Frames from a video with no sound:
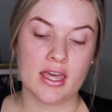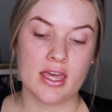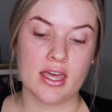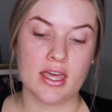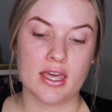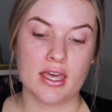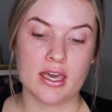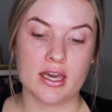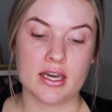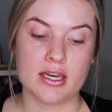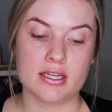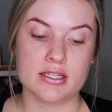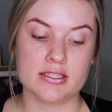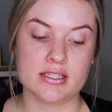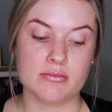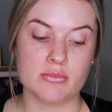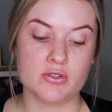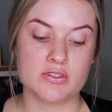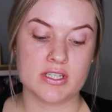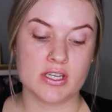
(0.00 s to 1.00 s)
and
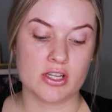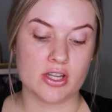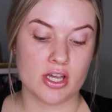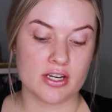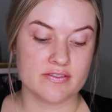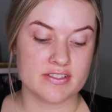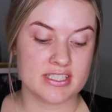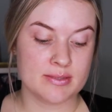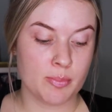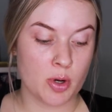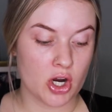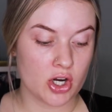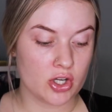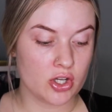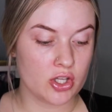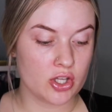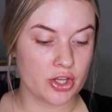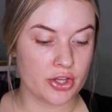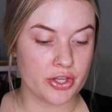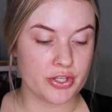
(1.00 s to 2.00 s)
I'm using a lot of
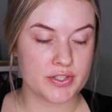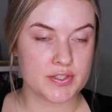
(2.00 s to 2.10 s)
sparkle.